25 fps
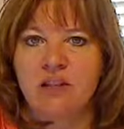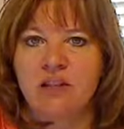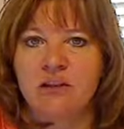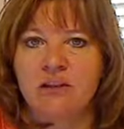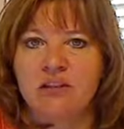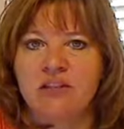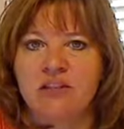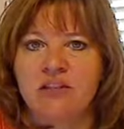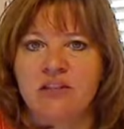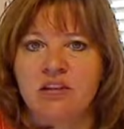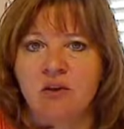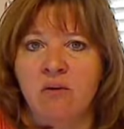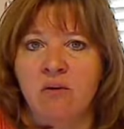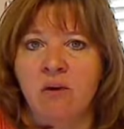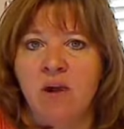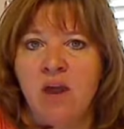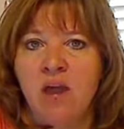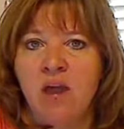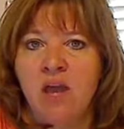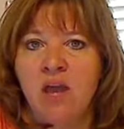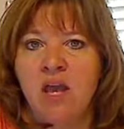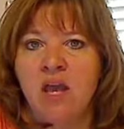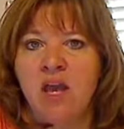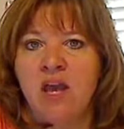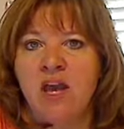So
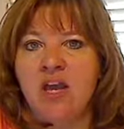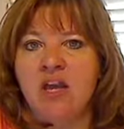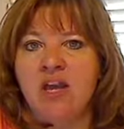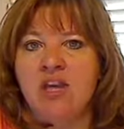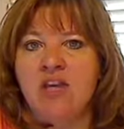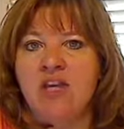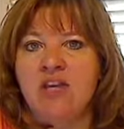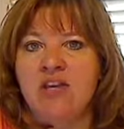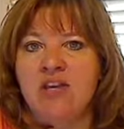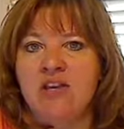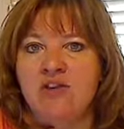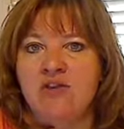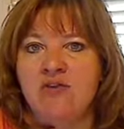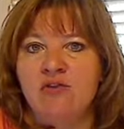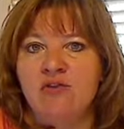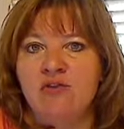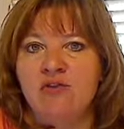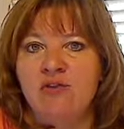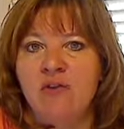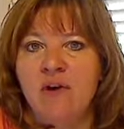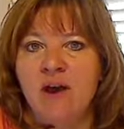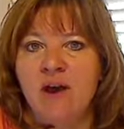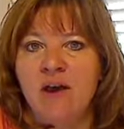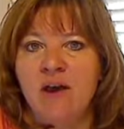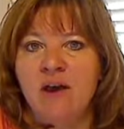
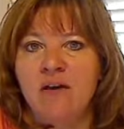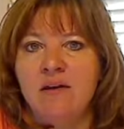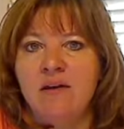you